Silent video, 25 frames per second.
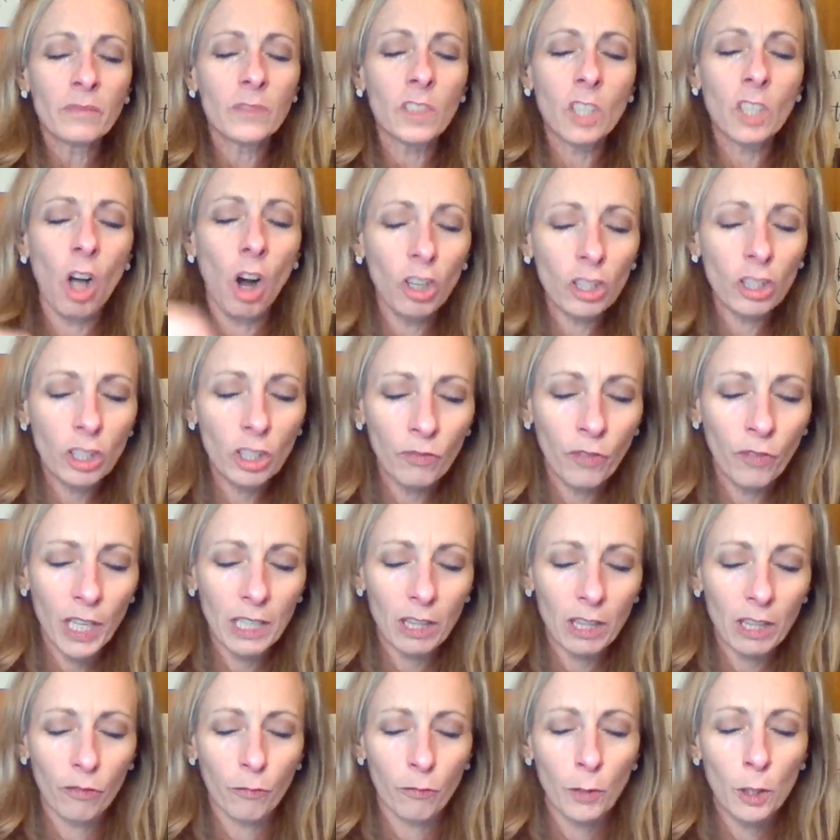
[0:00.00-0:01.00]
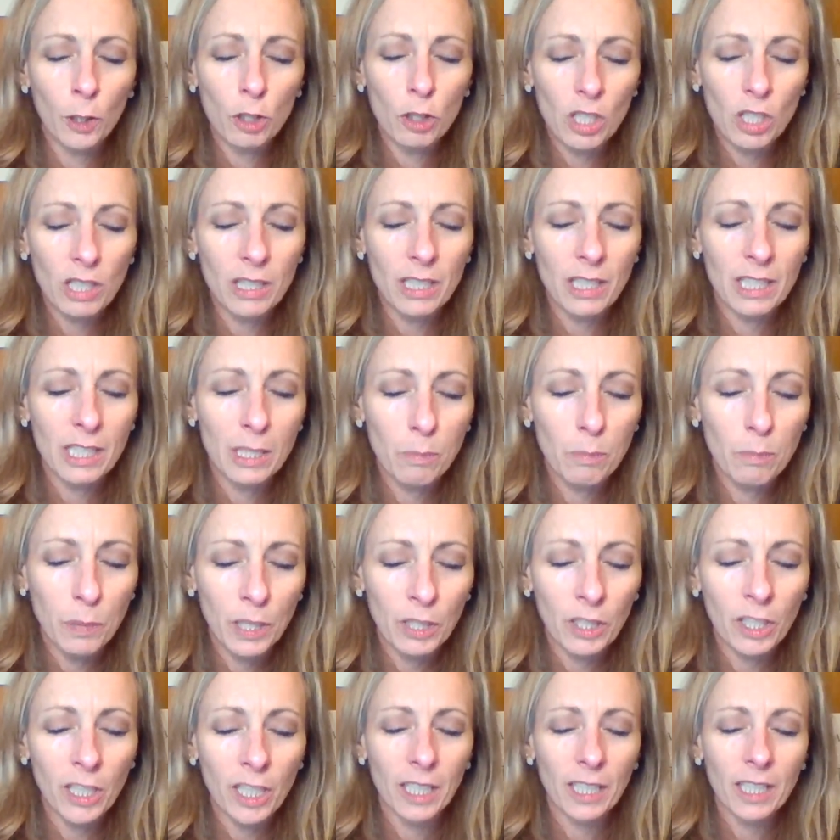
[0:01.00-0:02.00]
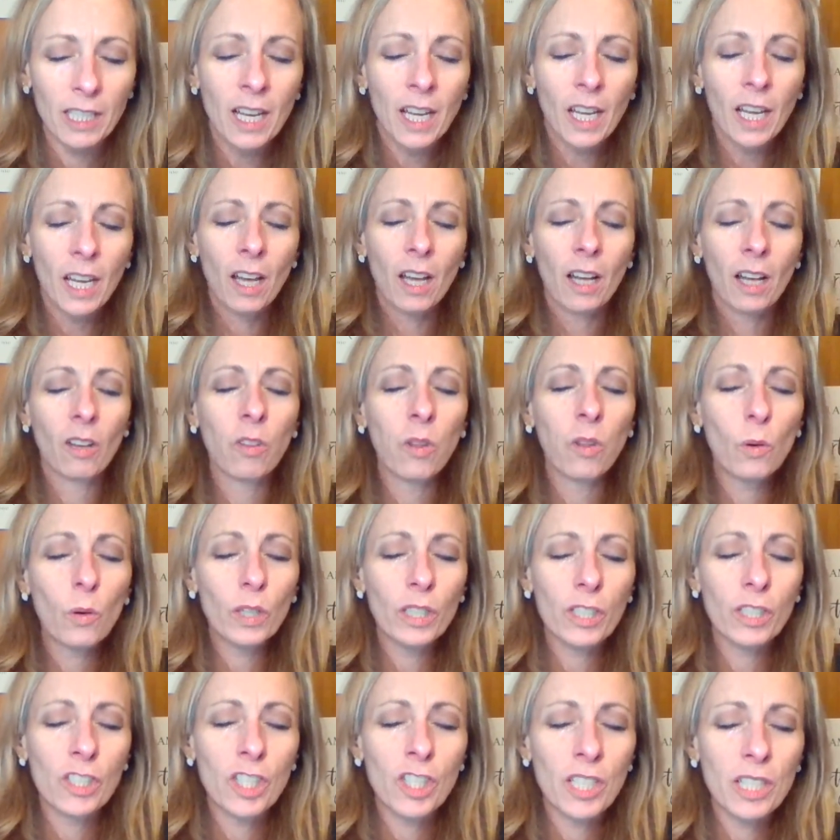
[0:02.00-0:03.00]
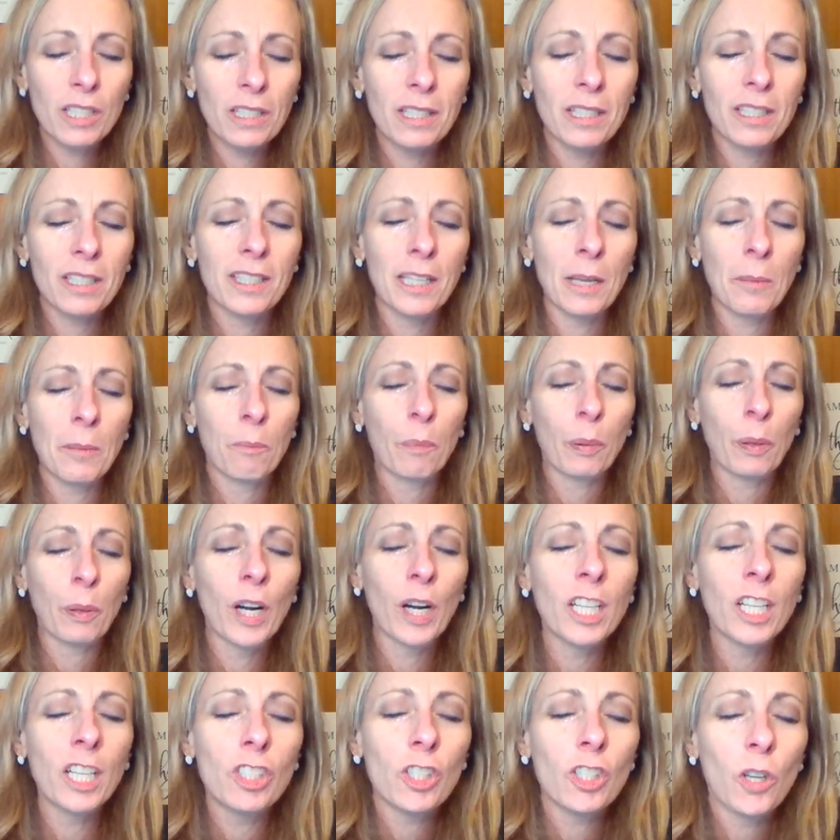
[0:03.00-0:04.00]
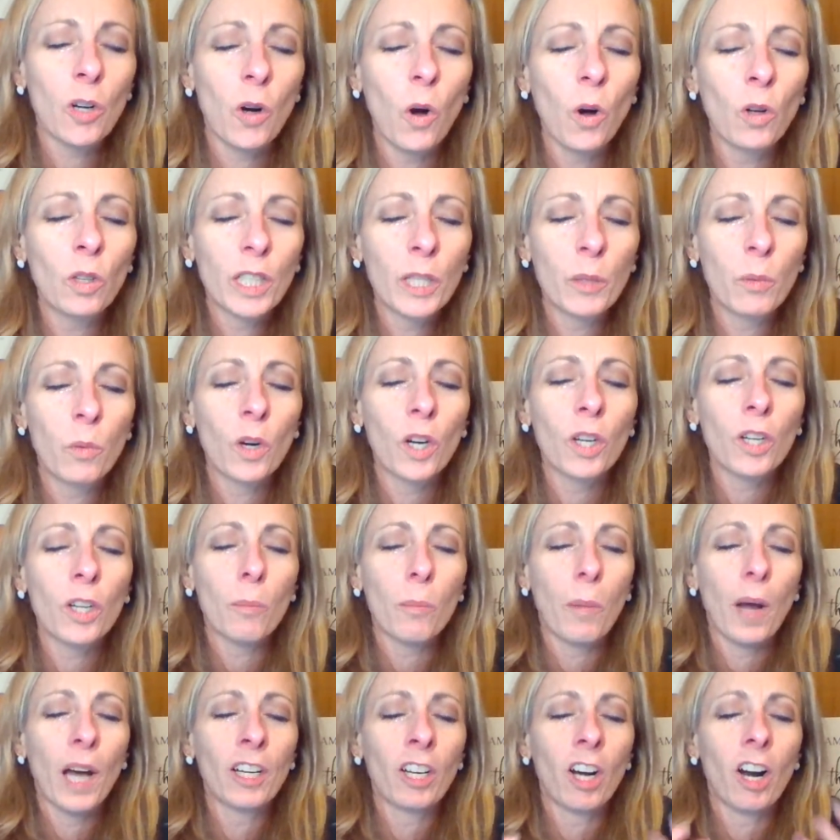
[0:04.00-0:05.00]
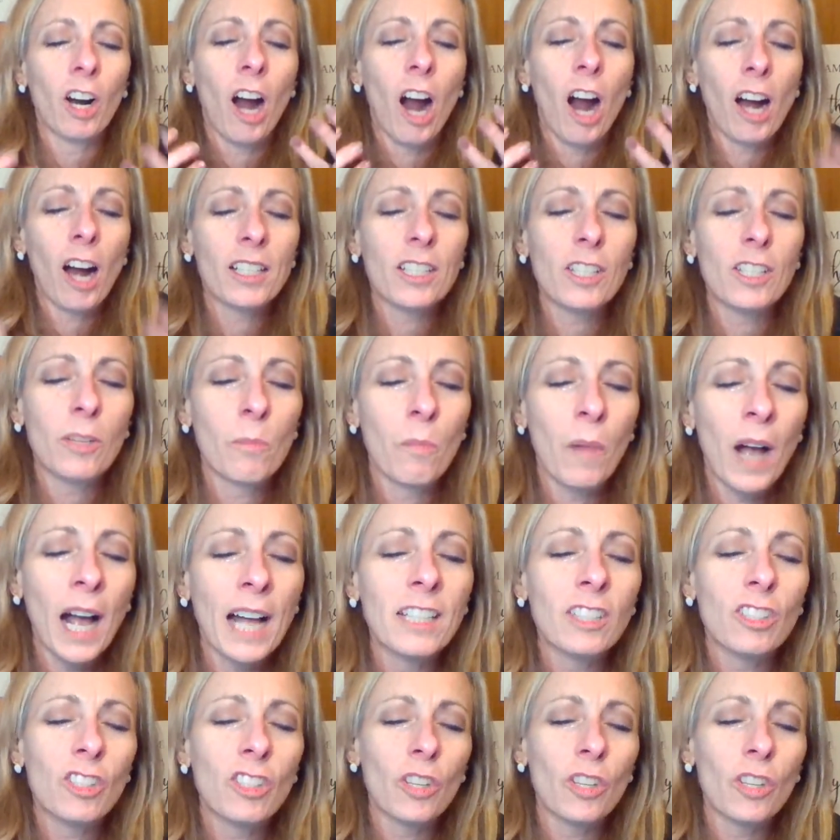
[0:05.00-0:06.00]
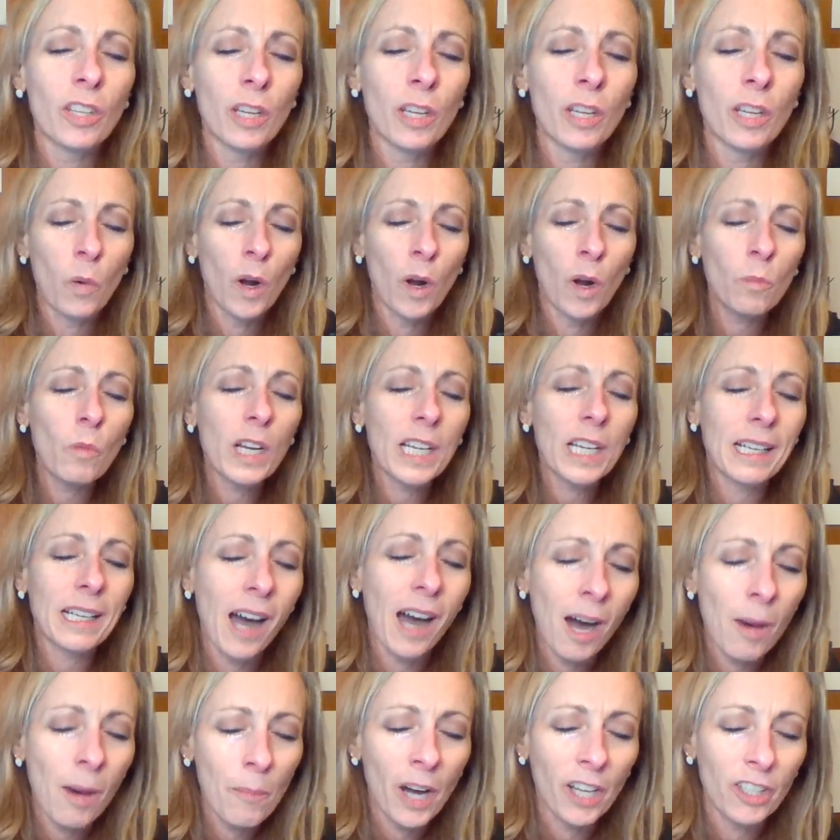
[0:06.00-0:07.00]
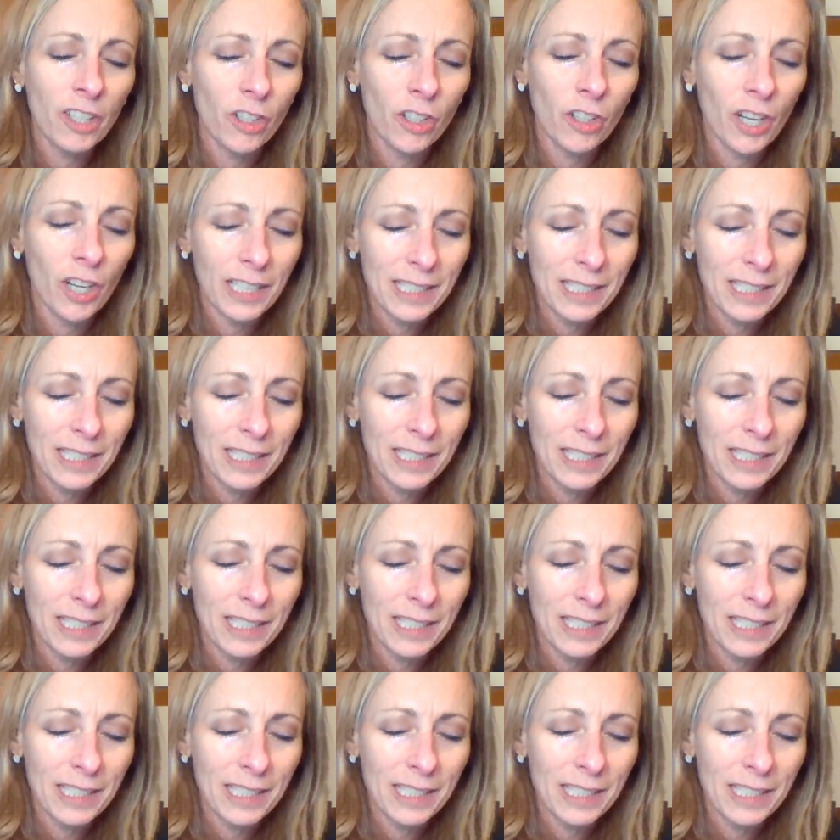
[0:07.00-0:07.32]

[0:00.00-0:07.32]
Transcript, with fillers: Cultivate the fruits of the Spirit. Lord Jesus, imprint your holy word upon our hearts and minds so that when we come under